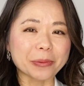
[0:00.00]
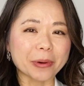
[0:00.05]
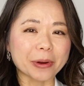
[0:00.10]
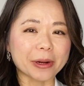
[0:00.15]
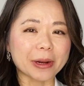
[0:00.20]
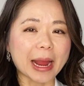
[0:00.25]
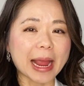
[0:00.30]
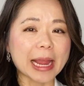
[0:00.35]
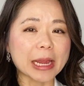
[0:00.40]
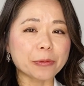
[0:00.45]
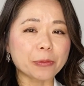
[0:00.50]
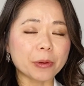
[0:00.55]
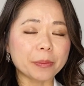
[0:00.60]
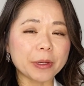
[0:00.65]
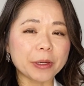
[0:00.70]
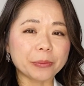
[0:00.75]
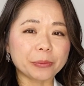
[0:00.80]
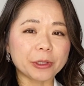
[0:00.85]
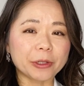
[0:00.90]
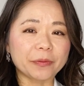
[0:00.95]
where I will
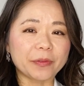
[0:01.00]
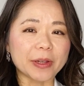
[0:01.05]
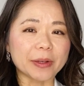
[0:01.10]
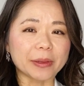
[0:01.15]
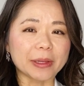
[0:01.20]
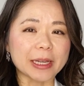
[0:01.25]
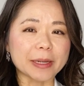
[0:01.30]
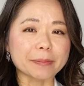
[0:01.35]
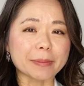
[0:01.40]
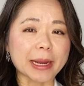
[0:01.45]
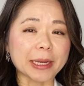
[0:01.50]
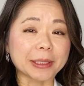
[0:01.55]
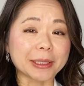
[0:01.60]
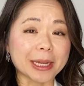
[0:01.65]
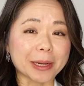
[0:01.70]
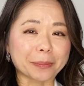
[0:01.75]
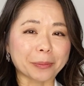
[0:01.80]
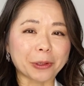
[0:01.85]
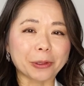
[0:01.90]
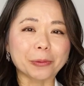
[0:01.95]
be revealing my
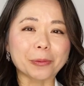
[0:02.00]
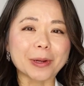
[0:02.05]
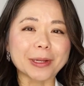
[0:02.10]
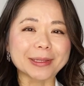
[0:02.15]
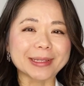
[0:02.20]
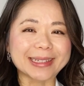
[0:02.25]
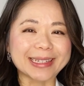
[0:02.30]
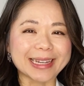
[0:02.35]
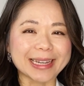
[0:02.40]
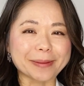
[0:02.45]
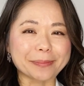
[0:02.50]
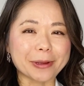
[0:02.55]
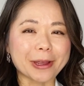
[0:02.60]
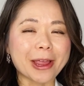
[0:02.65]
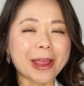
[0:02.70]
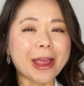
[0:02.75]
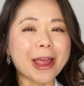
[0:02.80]
number one tip